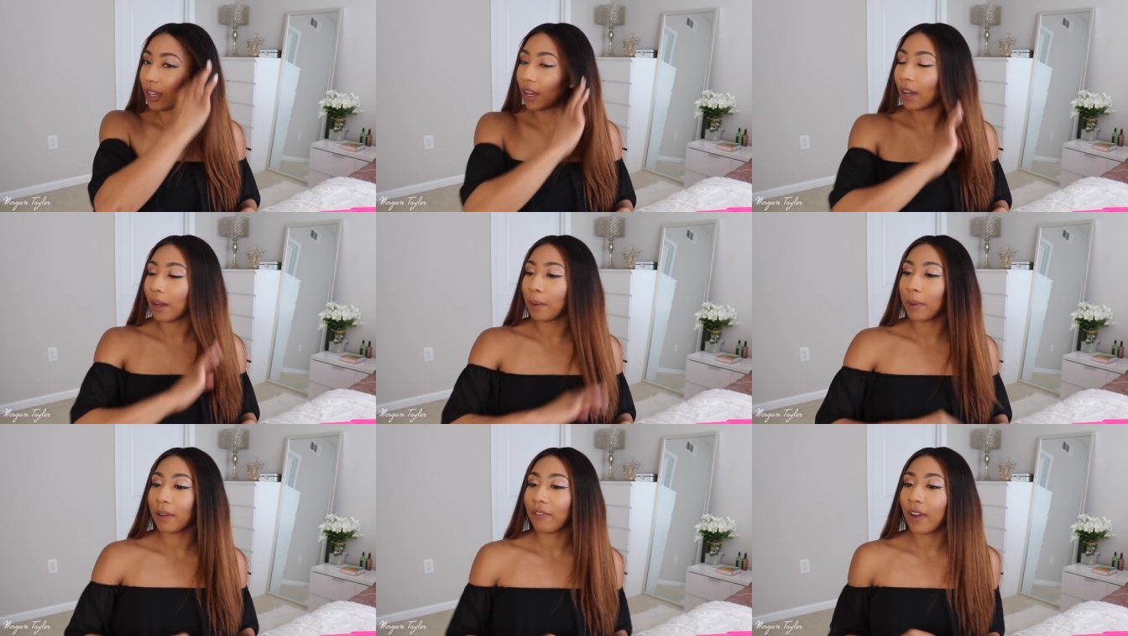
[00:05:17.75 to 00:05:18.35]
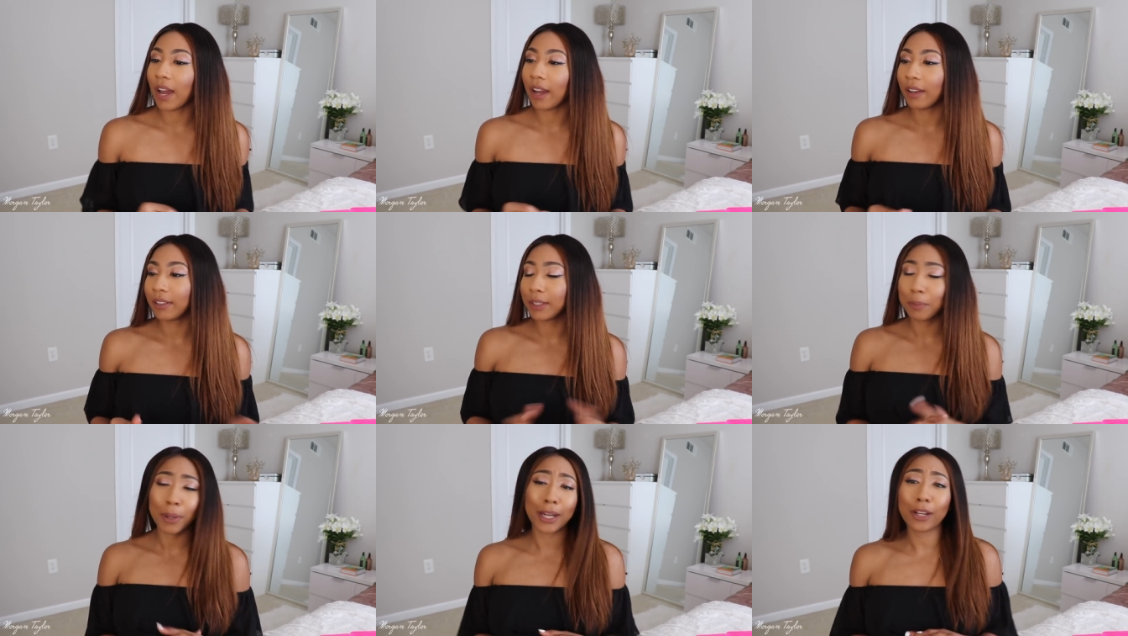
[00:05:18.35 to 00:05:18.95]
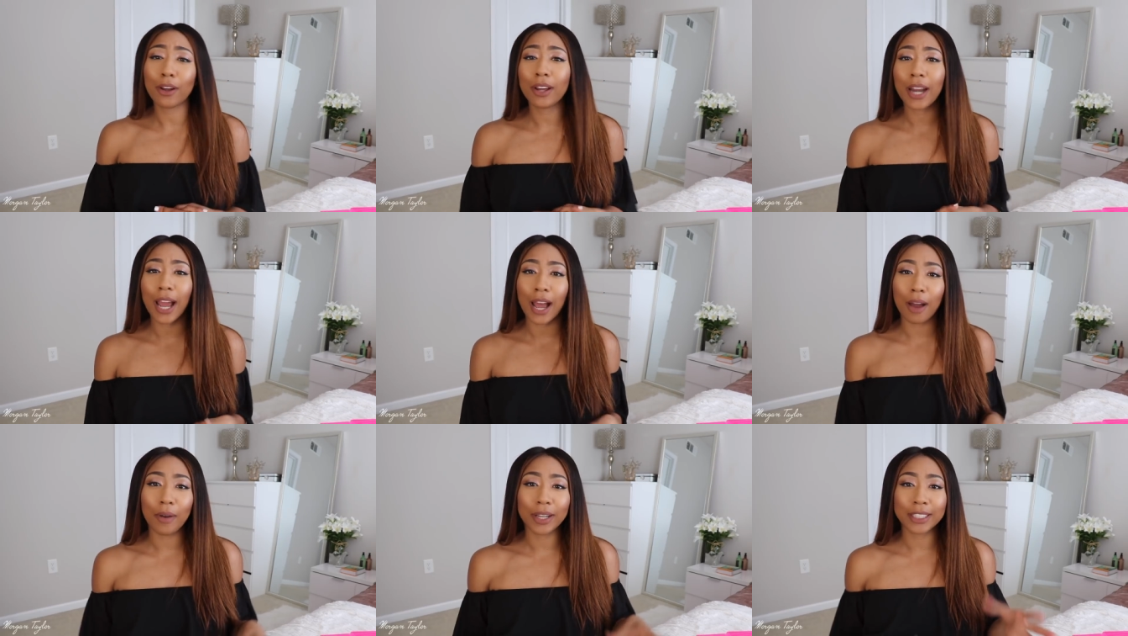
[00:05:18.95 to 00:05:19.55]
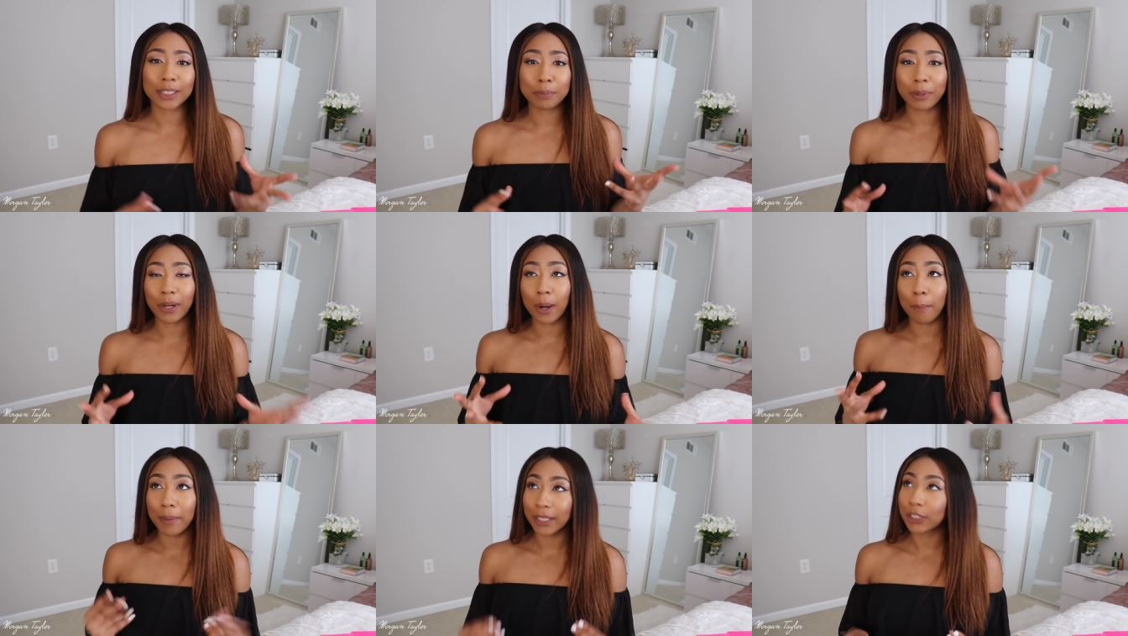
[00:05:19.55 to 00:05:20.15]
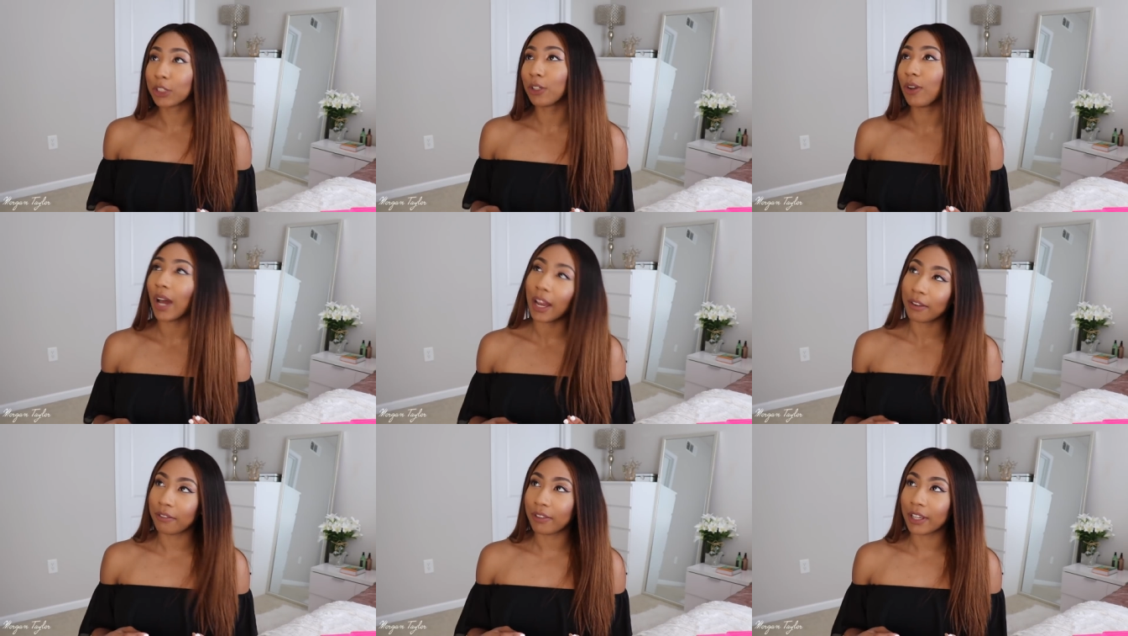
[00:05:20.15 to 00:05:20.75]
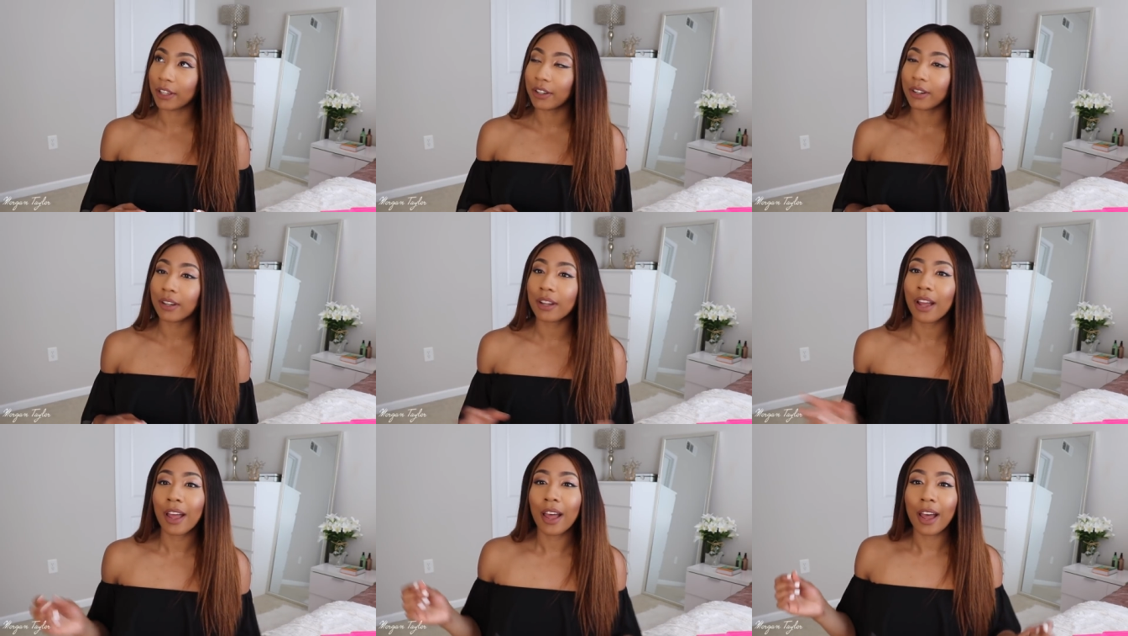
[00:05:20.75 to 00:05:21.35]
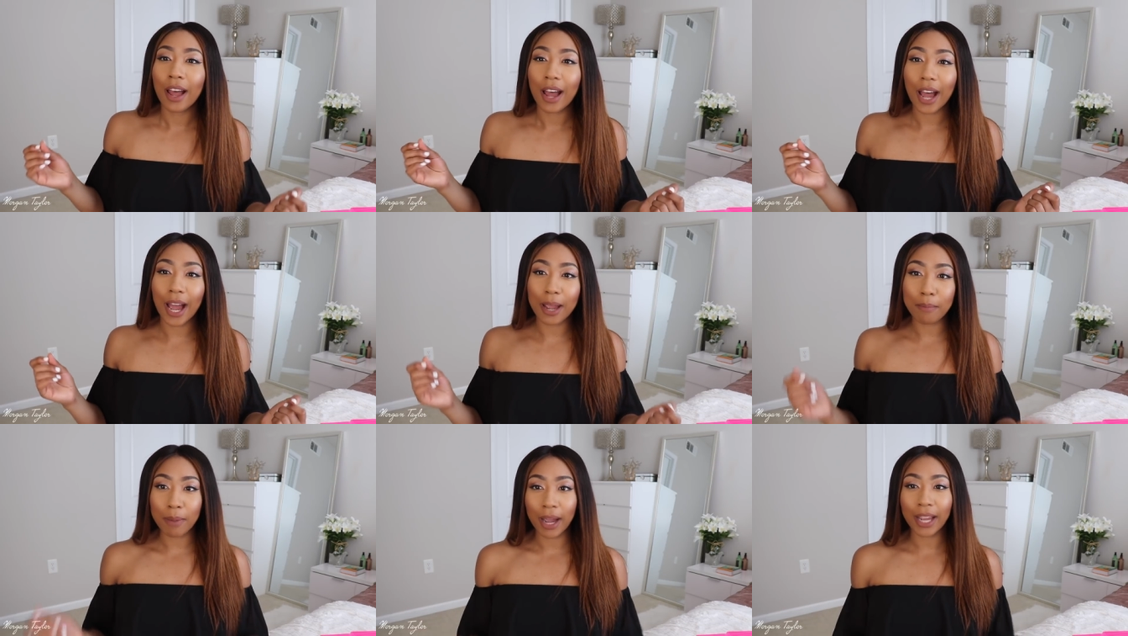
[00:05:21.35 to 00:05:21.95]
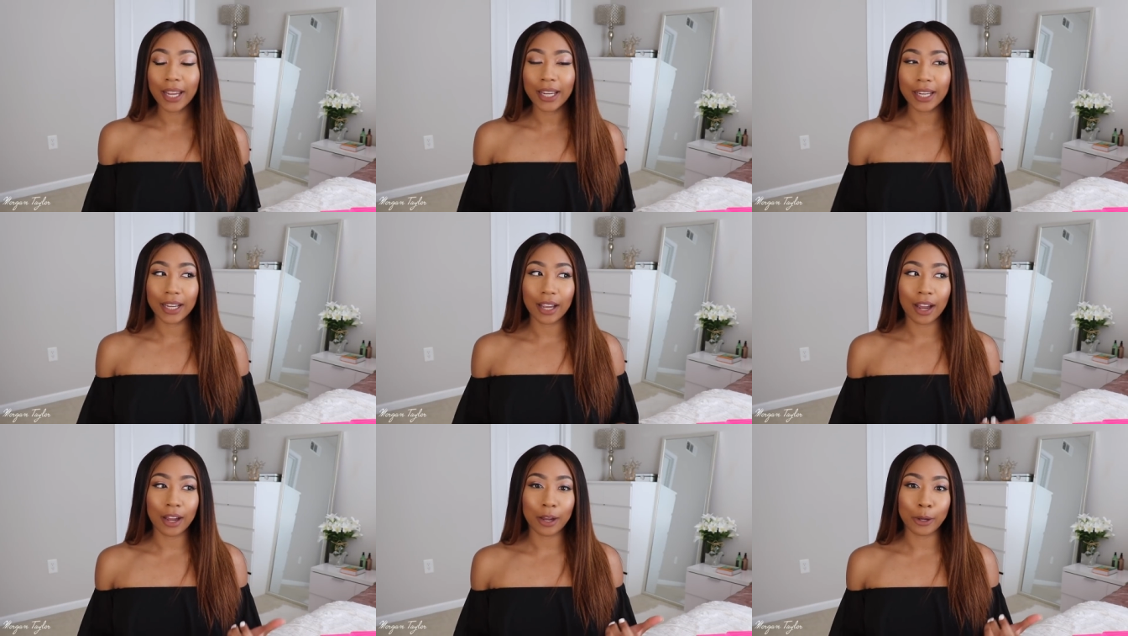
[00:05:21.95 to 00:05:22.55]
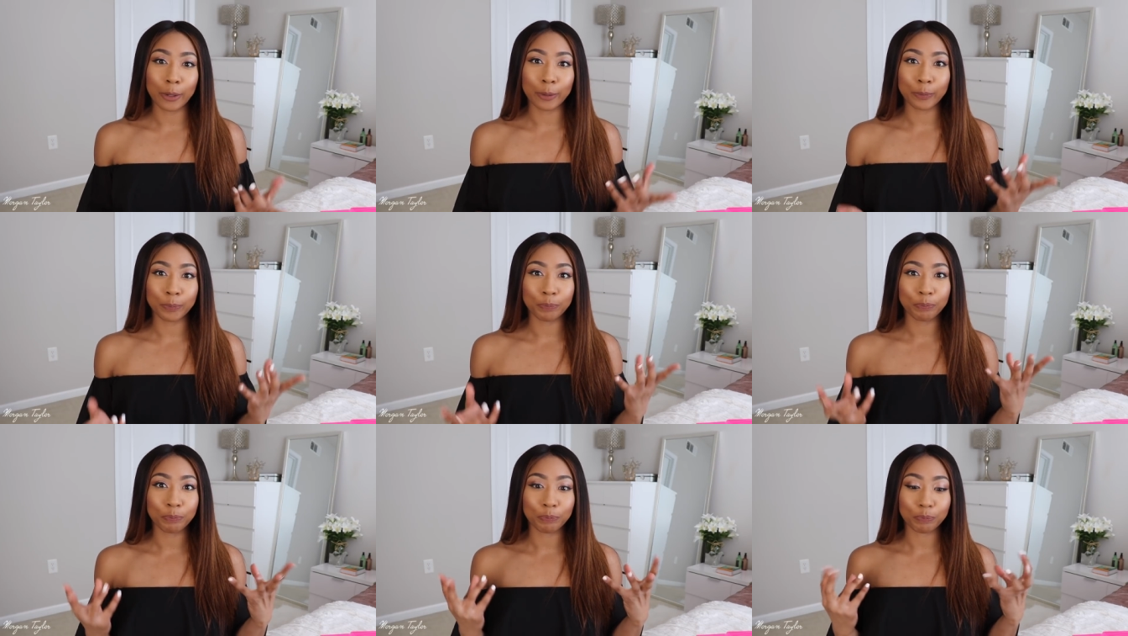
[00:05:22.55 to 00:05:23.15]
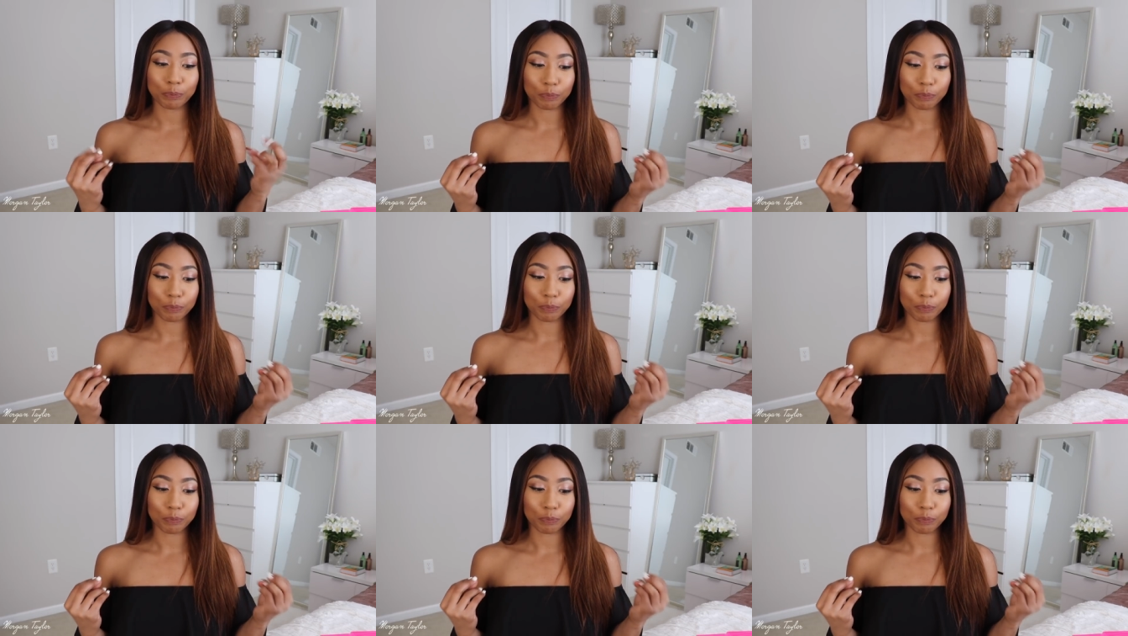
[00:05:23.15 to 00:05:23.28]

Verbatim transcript: um, if I, depending on how experimental I feel, I might um,